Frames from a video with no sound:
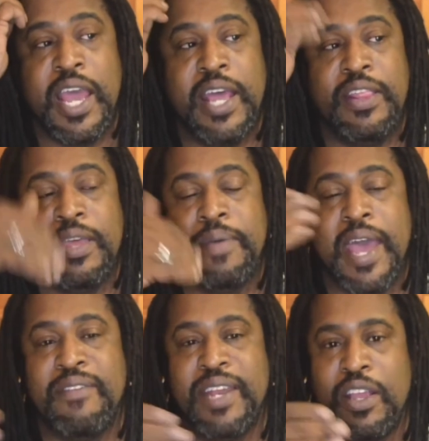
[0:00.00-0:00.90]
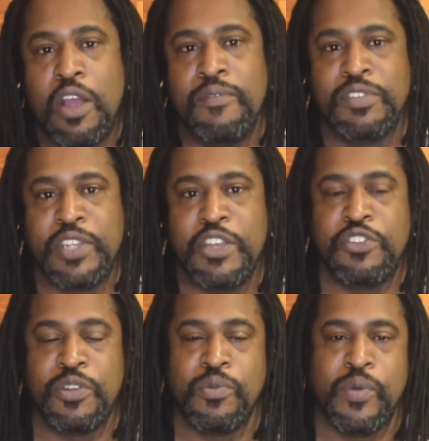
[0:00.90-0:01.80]
and them having that
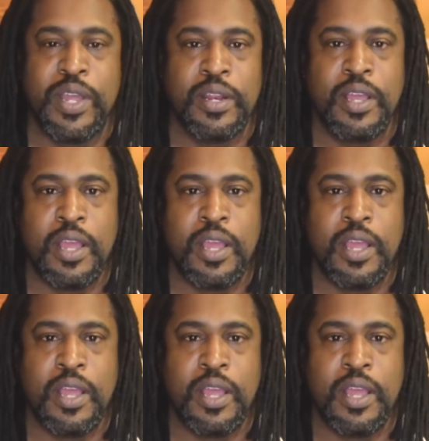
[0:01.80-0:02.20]
conversation when